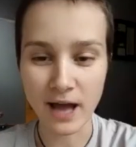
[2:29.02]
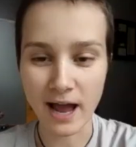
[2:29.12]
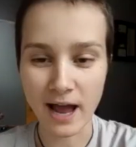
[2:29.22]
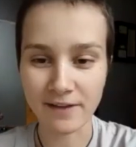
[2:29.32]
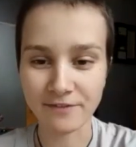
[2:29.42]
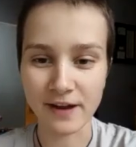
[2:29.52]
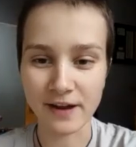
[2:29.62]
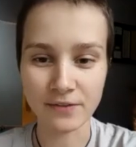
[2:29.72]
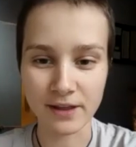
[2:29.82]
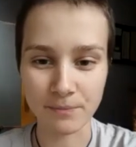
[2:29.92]
I found
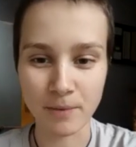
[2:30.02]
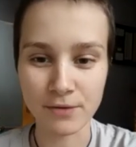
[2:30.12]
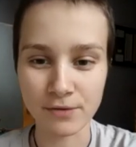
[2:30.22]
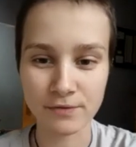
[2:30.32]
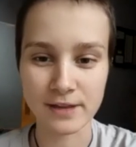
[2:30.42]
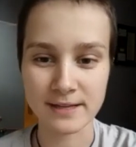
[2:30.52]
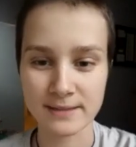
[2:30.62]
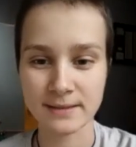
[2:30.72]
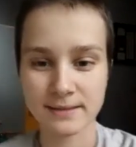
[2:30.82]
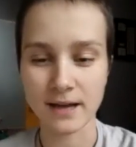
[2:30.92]
that both of these
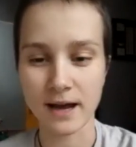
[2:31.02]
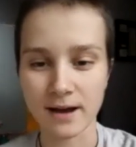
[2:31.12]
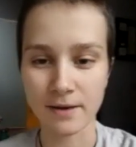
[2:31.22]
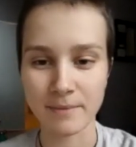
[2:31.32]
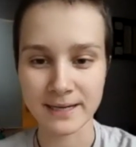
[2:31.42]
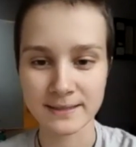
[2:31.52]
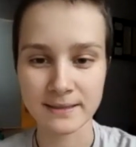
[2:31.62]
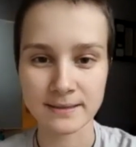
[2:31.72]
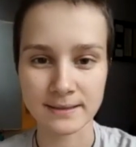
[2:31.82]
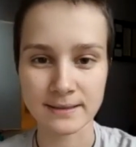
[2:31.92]
medicines,
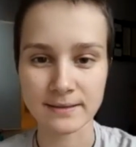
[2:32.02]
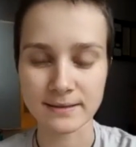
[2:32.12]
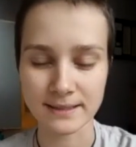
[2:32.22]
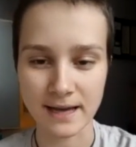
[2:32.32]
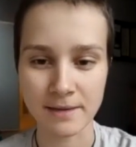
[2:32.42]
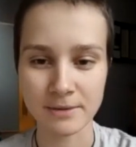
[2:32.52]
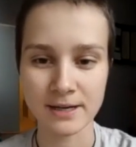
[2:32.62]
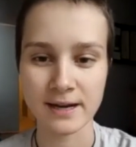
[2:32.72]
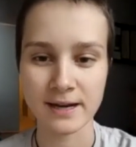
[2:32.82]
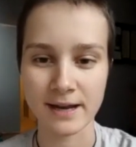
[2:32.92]
the
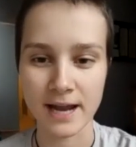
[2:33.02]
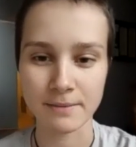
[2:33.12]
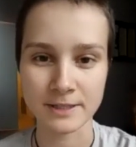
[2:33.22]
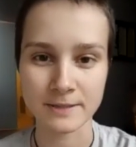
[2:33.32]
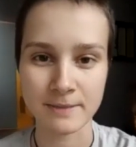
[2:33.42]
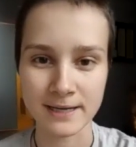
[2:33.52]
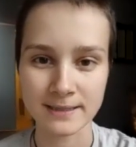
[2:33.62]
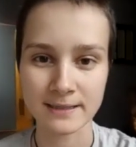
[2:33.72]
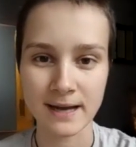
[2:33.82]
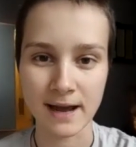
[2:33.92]
psilocybin and cannabis
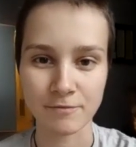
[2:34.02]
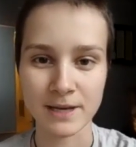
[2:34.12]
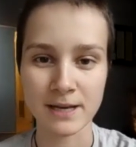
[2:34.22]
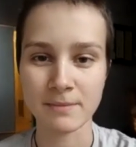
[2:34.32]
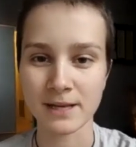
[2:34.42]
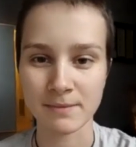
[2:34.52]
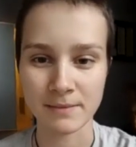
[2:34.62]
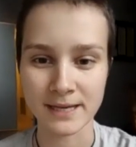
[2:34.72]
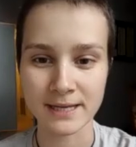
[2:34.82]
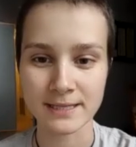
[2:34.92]
medicine, have many, many,
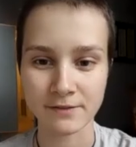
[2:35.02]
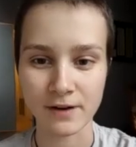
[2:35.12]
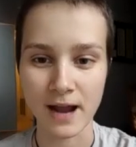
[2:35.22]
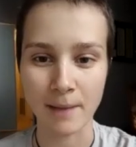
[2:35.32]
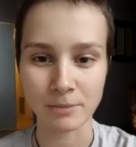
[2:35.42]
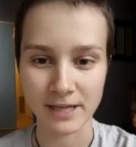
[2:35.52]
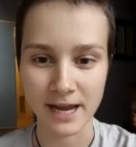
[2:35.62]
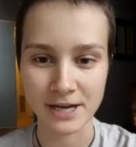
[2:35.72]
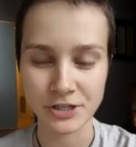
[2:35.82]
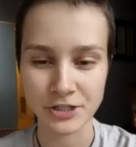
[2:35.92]
many different
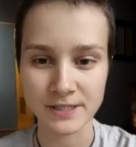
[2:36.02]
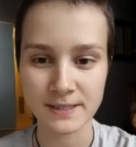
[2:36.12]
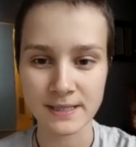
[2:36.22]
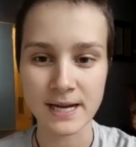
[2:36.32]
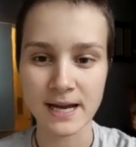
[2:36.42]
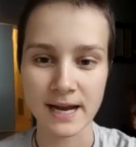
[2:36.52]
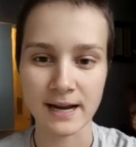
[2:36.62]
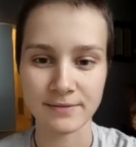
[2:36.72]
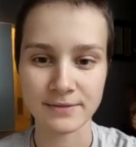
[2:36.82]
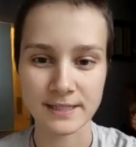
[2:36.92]
applications. And
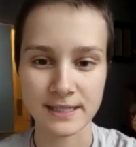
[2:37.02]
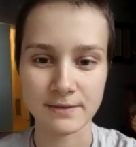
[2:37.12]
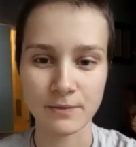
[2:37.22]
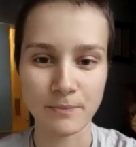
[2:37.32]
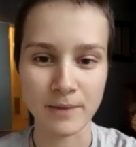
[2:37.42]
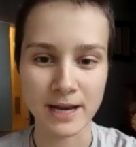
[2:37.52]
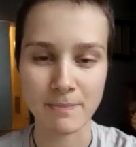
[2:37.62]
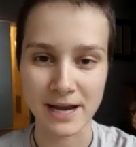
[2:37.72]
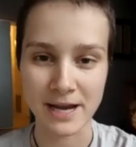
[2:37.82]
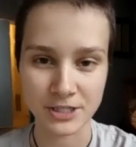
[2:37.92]
I've seen many
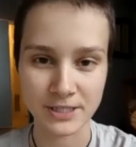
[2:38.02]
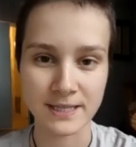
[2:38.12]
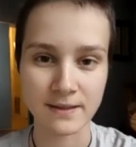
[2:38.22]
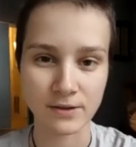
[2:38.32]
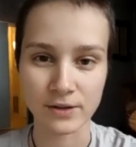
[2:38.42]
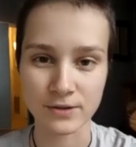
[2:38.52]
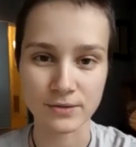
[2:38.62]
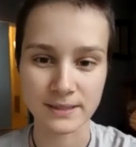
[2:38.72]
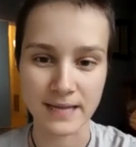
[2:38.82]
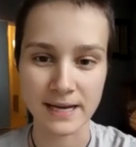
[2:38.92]
patients in the
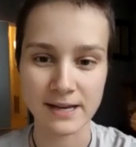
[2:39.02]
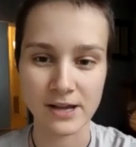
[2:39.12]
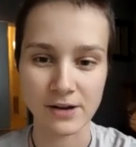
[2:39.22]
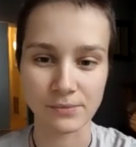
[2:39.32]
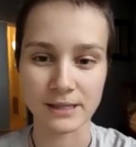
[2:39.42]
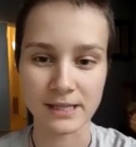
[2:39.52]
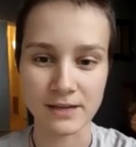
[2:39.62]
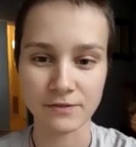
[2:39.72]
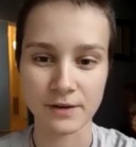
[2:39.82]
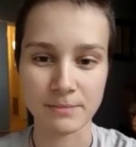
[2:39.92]
clinical setting get relief
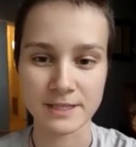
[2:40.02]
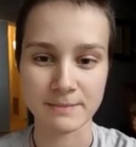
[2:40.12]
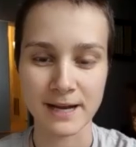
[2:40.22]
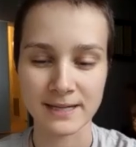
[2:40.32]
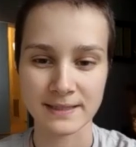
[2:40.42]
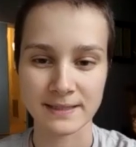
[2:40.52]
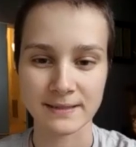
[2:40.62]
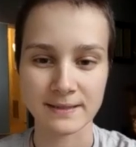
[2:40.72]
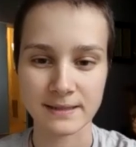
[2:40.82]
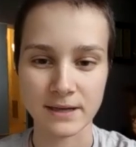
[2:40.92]
from these
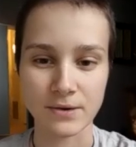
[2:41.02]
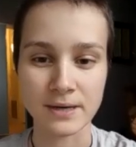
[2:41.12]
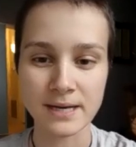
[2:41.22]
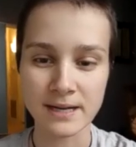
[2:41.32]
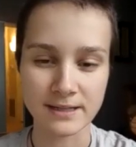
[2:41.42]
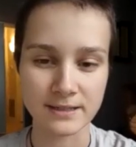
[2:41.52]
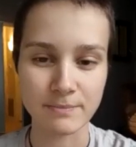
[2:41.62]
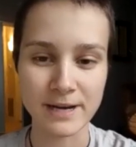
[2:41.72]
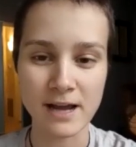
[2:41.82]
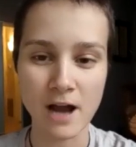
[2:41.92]
medicines. So there's
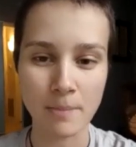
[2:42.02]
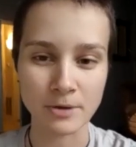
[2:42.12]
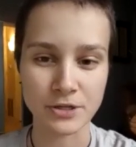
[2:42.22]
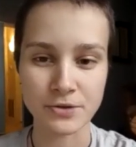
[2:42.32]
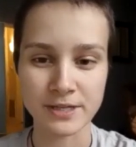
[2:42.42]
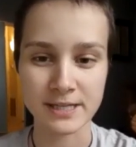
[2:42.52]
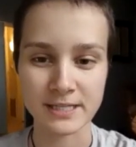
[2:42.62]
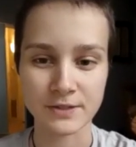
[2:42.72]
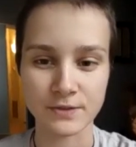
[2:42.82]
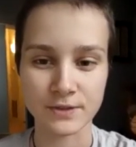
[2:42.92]
many
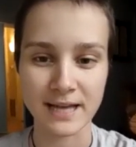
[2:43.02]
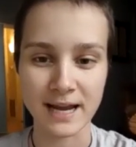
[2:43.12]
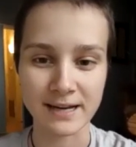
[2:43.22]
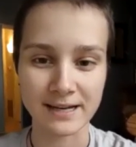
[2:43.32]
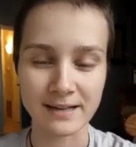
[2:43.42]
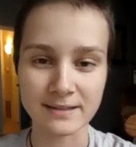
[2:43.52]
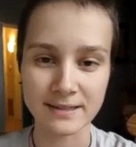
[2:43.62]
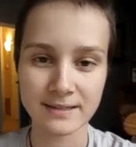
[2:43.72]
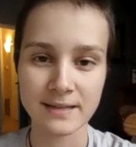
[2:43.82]
opportunities for psychedelics